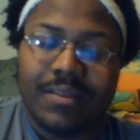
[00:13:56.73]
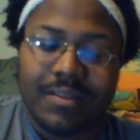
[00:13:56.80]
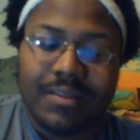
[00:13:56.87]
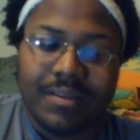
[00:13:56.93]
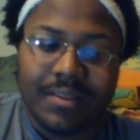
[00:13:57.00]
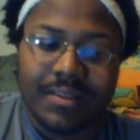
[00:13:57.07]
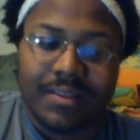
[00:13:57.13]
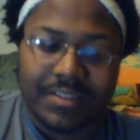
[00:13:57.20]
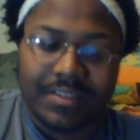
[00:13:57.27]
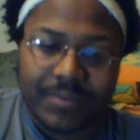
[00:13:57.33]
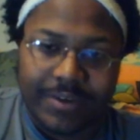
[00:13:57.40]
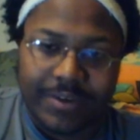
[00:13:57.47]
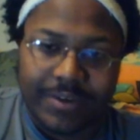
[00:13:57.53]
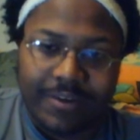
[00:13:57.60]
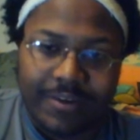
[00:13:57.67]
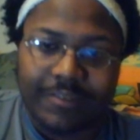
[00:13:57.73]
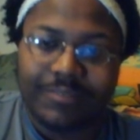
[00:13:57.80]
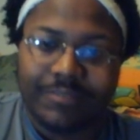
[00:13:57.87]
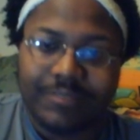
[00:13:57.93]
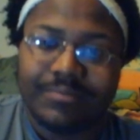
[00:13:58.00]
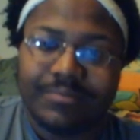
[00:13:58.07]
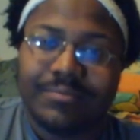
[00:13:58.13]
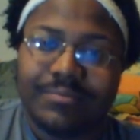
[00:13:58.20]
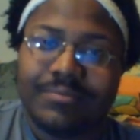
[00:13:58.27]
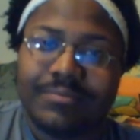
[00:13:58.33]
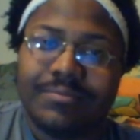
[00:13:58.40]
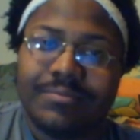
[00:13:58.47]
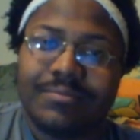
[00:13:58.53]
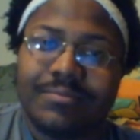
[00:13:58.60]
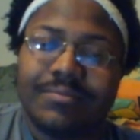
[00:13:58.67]
This has been Carl,
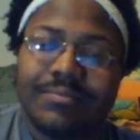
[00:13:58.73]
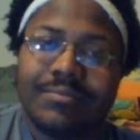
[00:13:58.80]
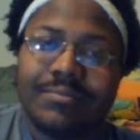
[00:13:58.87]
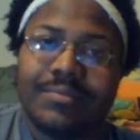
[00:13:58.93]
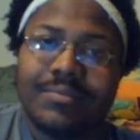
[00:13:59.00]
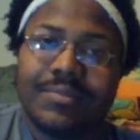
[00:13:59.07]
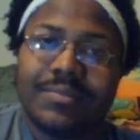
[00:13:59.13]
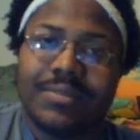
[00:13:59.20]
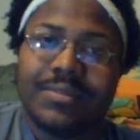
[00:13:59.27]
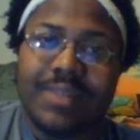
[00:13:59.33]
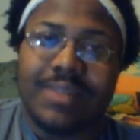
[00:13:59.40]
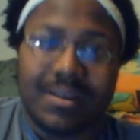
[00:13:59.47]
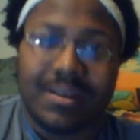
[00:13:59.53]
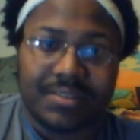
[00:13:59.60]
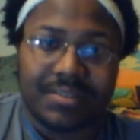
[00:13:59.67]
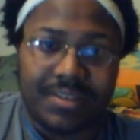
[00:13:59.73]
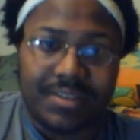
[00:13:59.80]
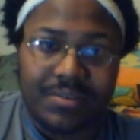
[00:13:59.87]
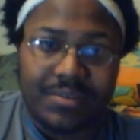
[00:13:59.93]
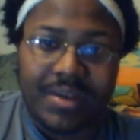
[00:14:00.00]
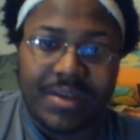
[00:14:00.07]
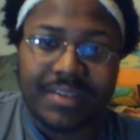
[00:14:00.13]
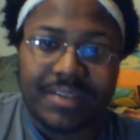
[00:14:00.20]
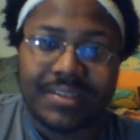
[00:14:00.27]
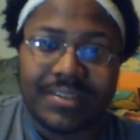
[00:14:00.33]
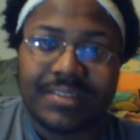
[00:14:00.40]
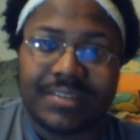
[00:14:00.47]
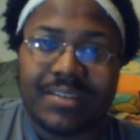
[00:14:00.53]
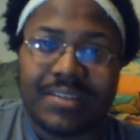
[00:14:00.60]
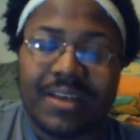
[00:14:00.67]
and I'll see you guys next
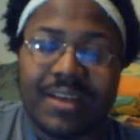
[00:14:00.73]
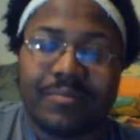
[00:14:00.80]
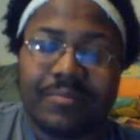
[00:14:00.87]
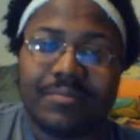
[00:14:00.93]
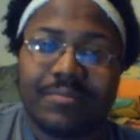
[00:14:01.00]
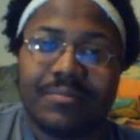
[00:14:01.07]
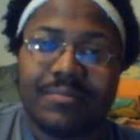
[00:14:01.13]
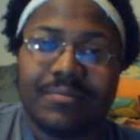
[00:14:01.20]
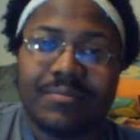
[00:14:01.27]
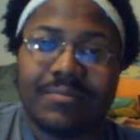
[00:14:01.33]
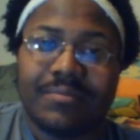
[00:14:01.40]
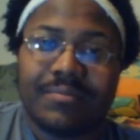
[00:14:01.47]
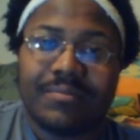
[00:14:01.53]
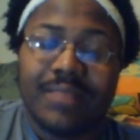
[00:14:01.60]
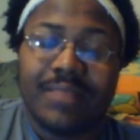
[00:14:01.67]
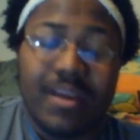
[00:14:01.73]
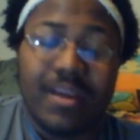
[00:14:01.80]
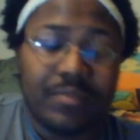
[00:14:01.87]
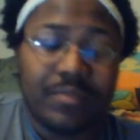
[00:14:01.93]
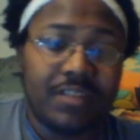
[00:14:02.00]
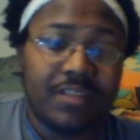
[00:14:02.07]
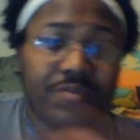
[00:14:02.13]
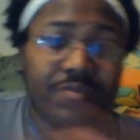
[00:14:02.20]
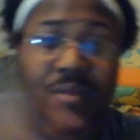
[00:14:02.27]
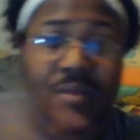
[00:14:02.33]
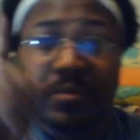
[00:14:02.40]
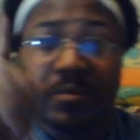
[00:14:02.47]
time. And please remember to